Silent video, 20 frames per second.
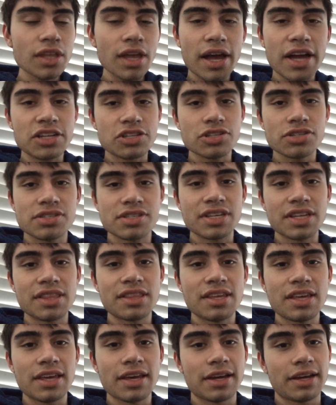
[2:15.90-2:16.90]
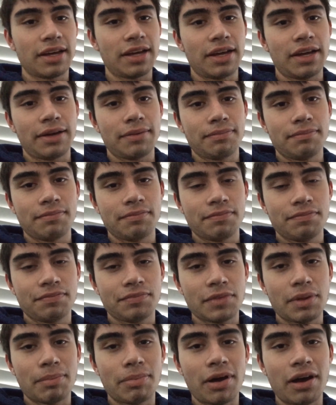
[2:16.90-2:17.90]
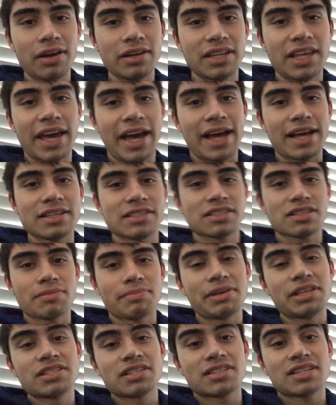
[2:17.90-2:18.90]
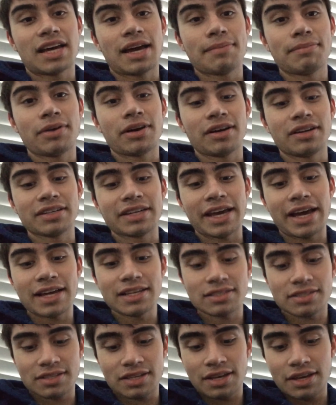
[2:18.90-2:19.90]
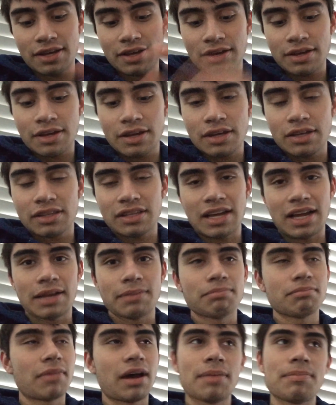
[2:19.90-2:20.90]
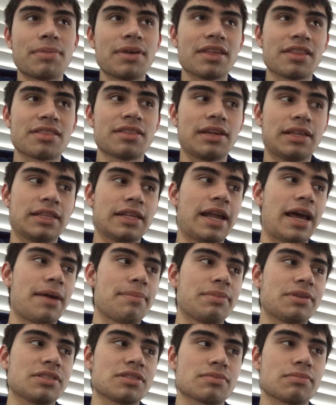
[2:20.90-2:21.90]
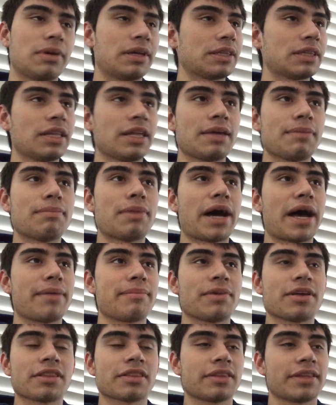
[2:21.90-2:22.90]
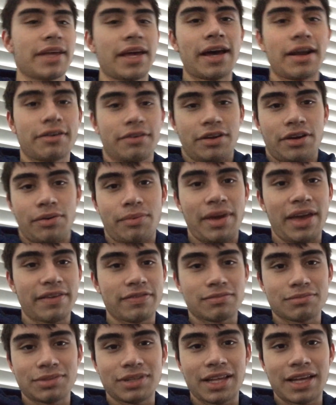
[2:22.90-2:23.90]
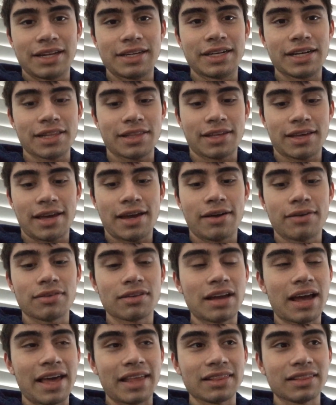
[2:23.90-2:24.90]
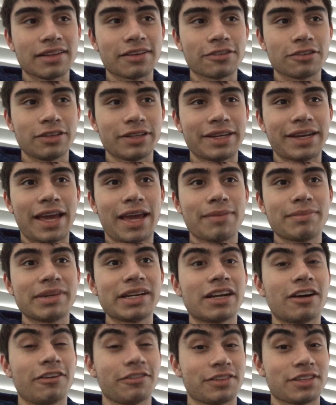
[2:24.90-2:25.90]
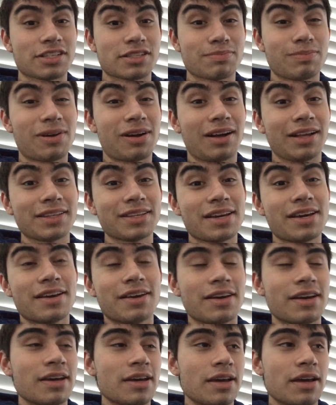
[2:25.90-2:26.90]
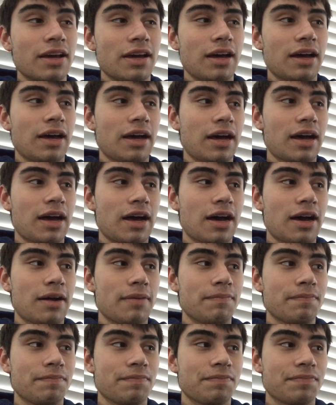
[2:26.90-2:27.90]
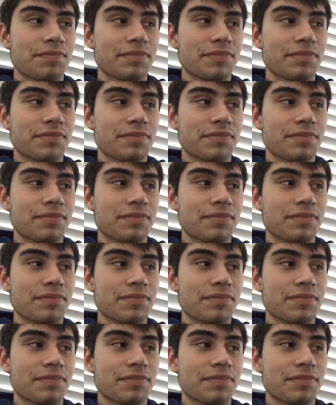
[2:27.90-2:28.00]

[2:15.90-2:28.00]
I just did the um, podcast, the Pizza Time podcast. That might be a thing that happens monthly, bi-monthly, I don't know, we haven't planned anything out. I literally named it on the spot. Um...